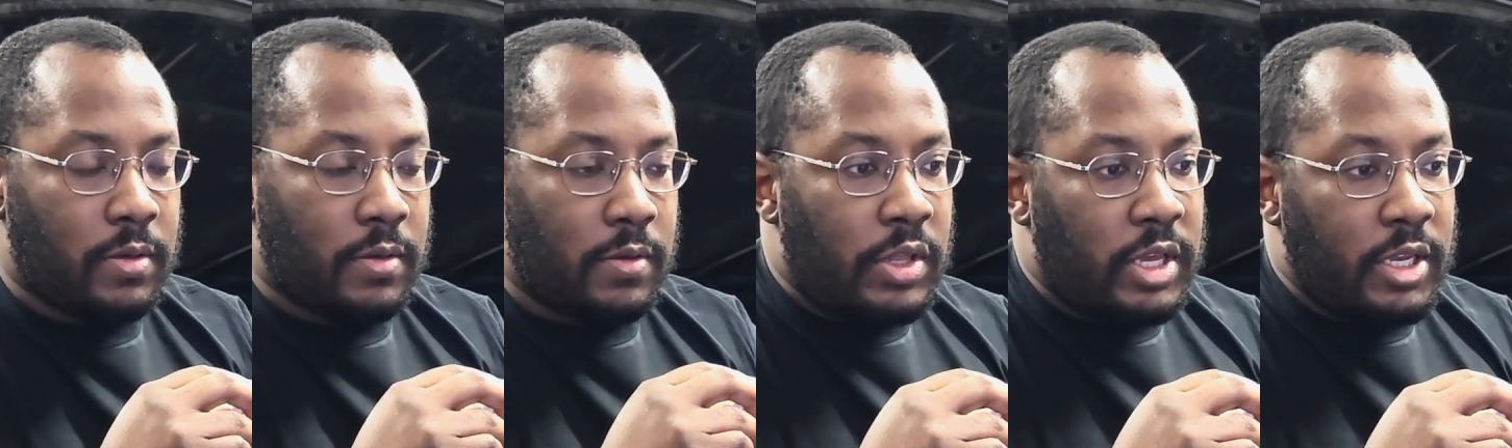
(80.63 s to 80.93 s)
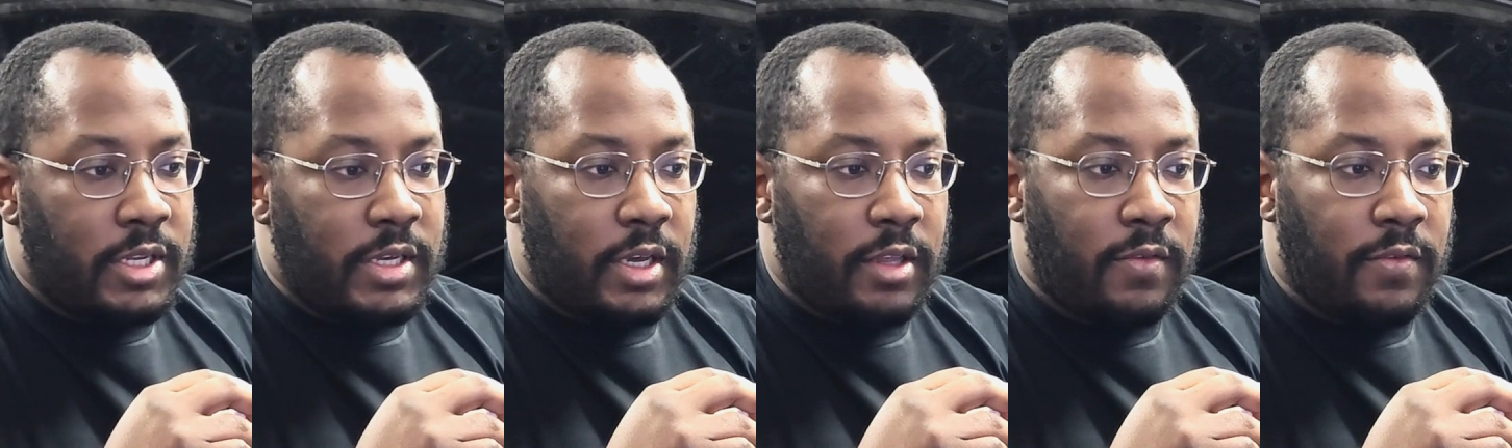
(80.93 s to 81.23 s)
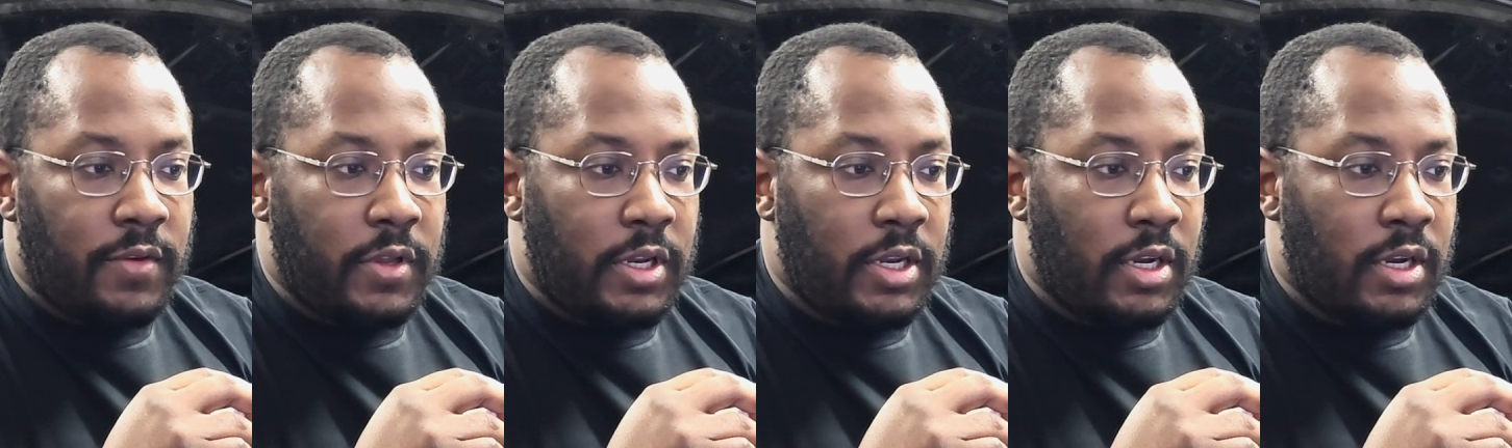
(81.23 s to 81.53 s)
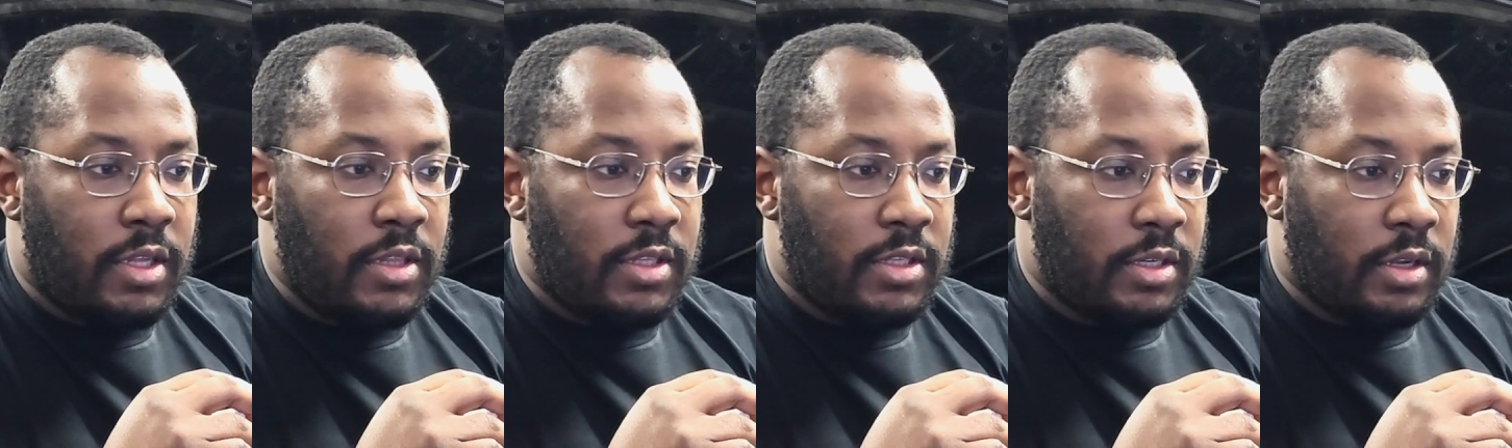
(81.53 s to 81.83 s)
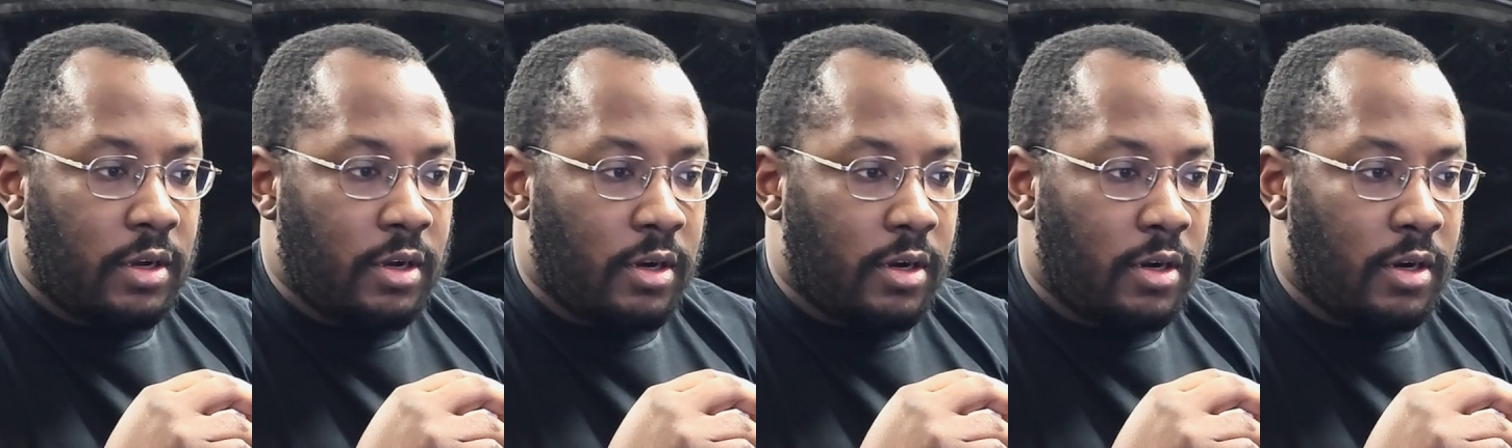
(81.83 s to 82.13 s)
So they test fit it on this
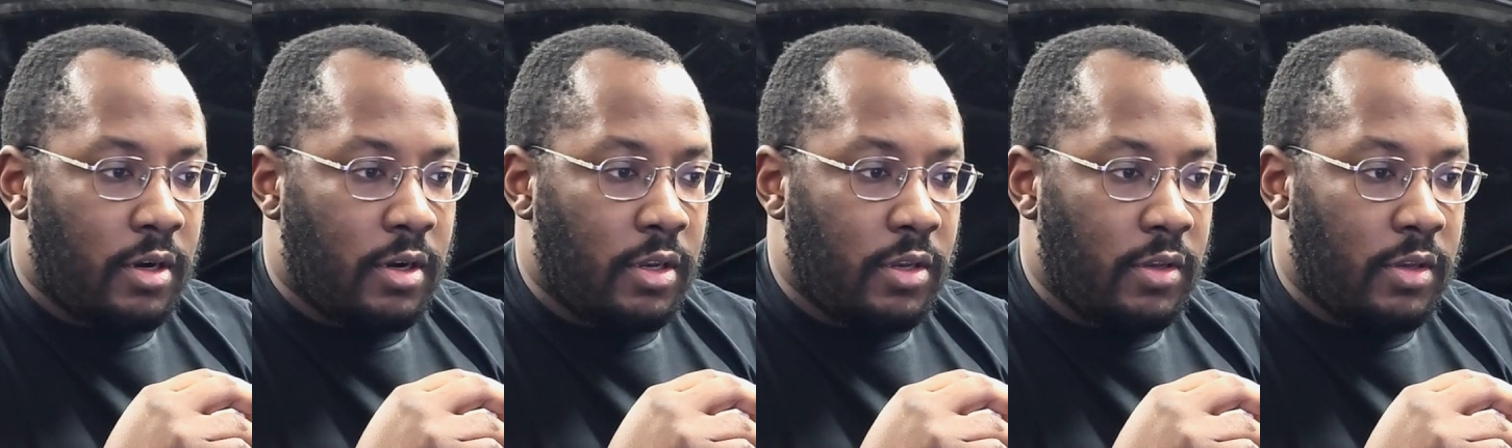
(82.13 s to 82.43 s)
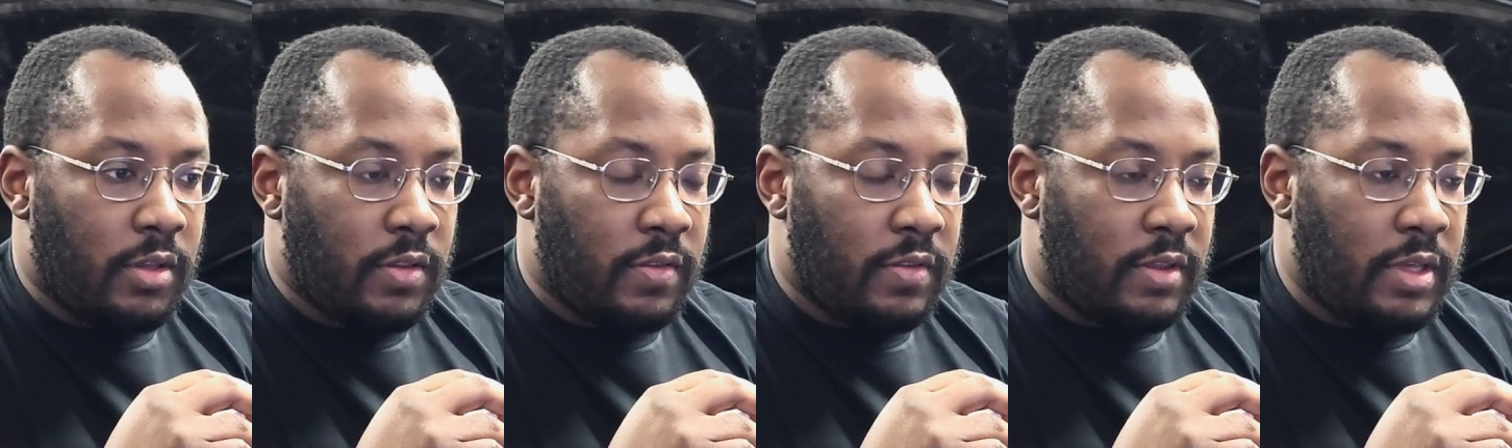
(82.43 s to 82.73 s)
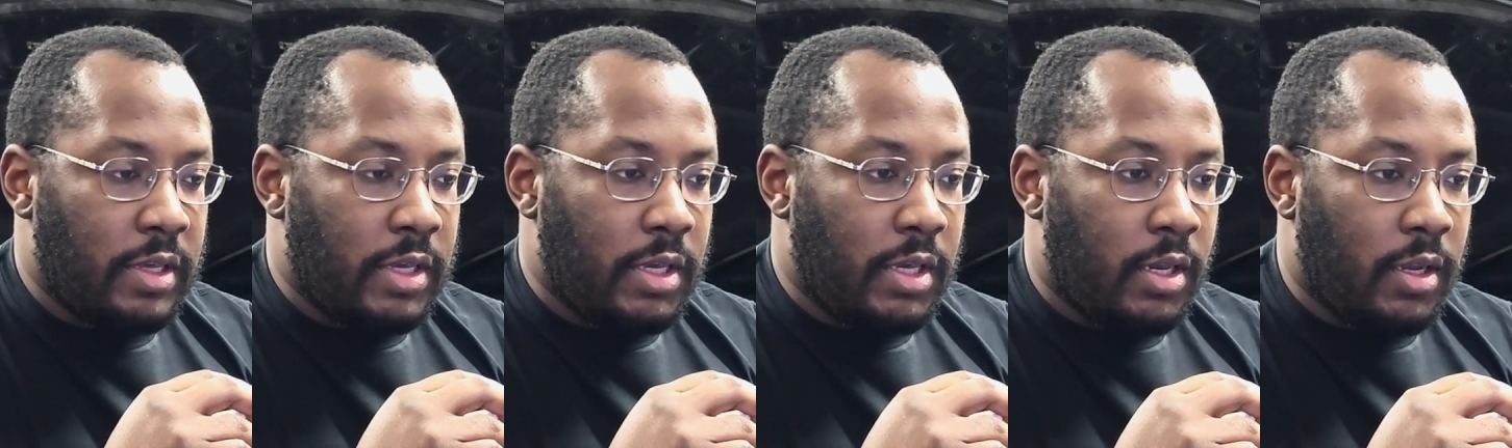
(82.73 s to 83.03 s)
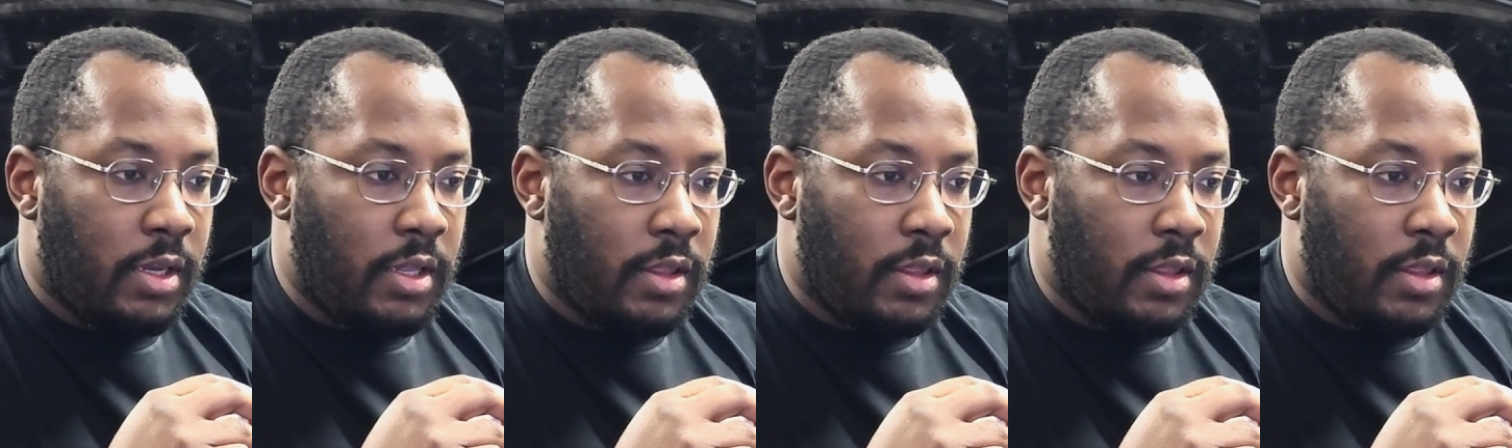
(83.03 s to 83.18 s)
car, and you can see